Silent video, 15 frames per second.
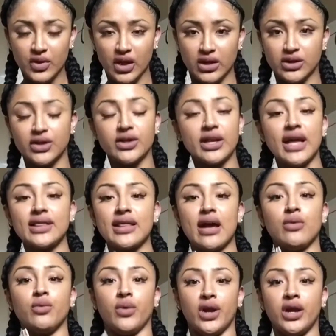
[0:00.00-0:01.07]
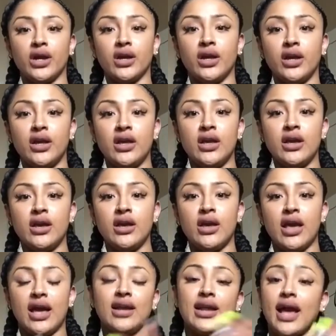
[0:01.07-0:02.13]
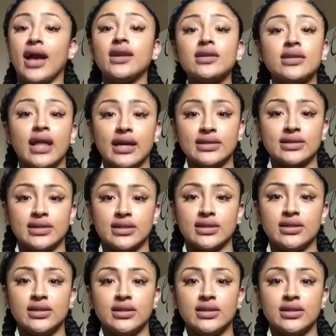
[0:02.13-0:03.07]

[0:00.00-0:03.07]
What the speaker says: Look at that work and analyze it